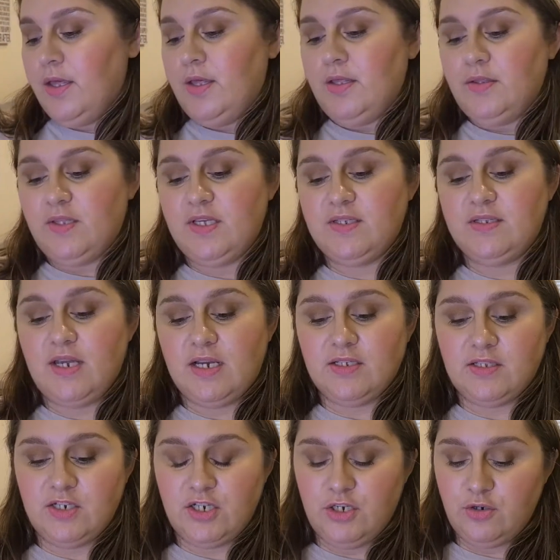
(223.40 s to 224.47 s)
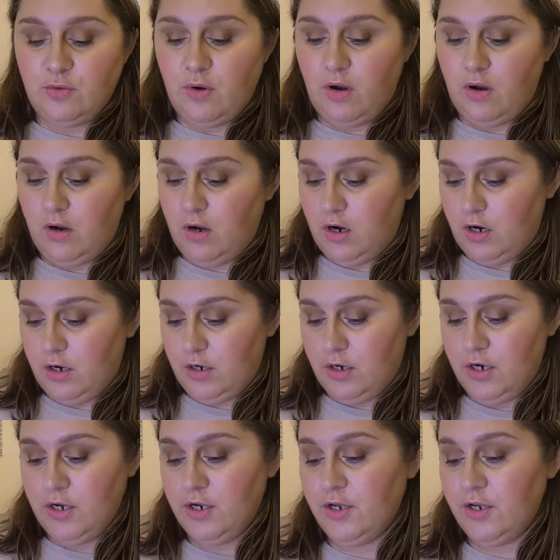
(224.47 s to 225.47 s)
These next two are